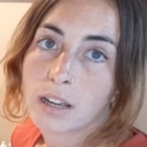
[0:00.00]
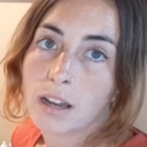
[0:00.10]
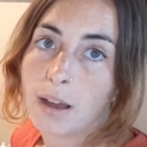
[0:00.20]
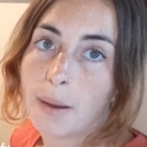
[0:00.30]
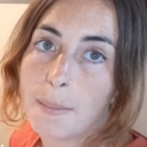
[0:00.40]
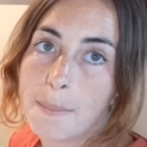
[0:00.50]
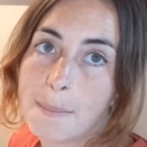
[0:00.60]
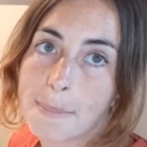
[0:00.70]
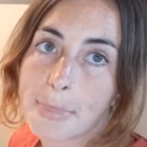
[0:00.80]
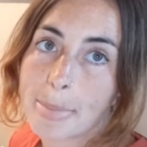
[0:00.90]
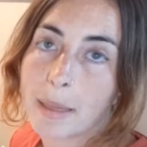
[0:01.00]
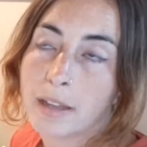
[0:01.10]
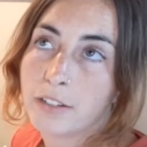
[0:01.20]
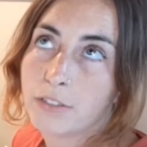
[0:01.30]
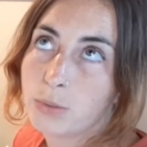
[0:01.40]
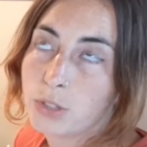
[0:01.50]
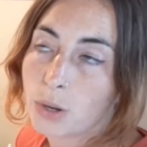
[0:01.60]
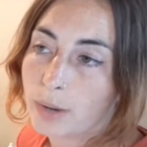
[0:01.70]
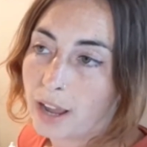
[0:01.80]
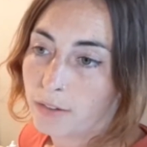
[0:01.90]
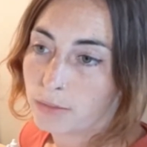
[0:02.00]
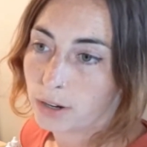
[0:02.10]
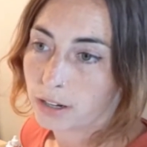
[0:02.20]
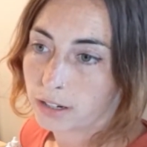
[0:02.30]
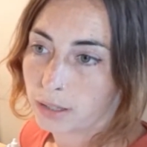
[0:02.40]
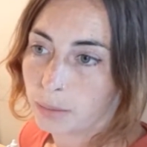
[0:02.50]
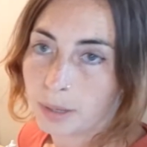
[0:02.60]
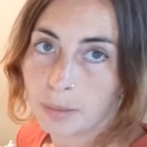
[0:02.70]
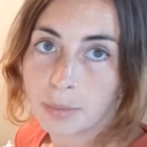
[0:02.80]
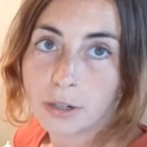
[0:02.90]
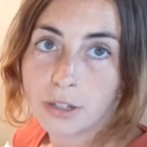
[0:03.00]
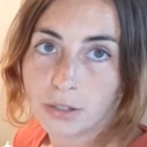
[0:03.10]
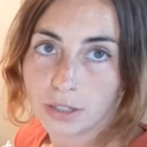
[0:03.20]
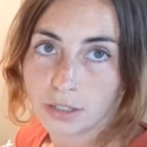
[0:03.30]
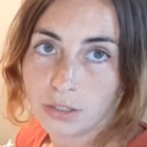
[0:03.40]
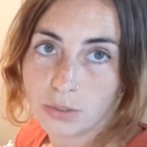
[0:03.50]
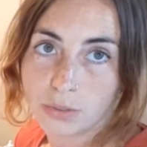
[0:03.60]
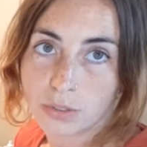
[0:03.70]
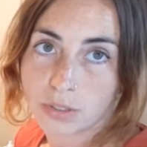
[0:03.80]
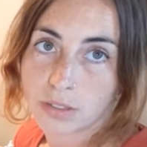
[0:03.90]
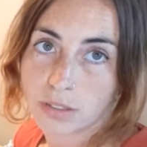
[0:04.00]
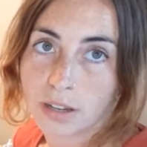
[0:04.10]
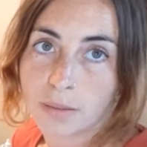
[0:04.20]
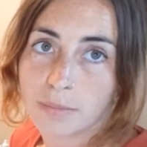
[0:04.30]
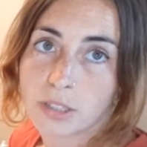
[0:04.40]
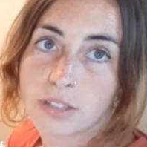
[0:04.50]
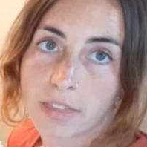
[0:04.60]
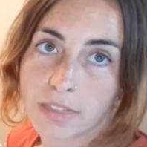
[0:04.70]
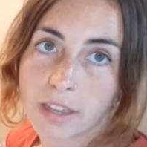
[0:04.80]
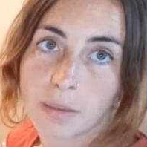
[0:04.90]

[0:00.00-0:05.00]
And if you don't have watercolor paper, you can use just thick